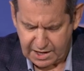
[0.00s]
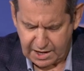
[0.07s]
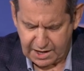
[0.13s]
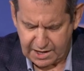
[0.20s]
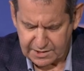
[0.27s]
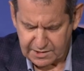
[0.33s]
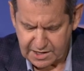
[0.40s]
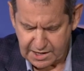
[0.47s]

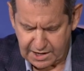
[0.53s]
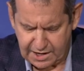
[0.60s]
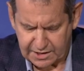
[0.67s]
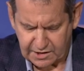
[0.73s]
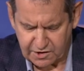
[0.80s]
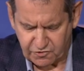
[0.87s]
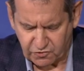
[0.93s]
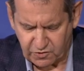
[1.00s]
and the
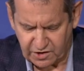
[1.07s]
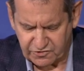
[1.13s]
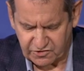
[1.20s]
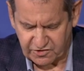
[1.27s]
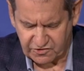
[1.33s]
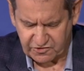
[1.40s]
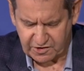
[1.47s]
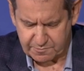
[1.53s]
antitrust
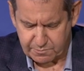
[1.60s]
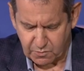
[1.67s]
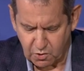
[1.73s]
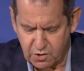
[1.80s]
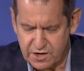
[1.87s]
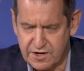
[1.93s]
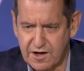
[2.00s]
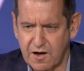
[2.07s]
system
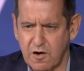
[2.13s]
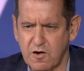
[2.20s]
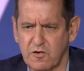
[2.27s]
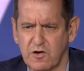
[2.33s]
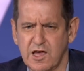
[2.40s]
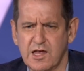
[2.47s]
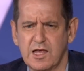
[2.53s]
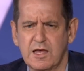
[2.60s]
more
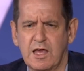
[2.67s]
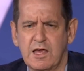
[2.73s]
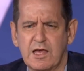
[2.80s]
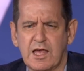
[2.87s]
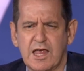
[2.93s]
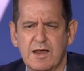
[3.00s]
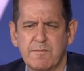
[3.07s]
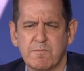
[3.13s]
narrowly.
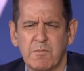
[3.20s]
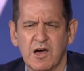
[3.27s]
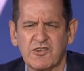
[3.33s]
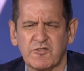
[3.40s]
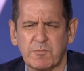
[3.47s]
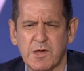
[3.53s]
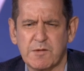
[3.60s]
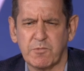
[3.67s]
It
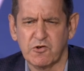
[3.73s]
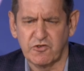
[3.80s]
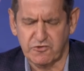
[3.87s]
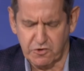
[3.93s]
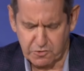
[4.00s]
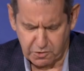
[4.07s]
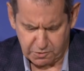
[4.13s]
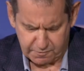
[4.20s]
must be
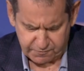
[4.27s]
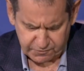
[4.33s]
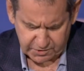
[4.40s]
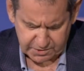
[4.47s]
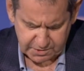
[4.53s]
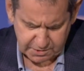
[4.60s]
preserved.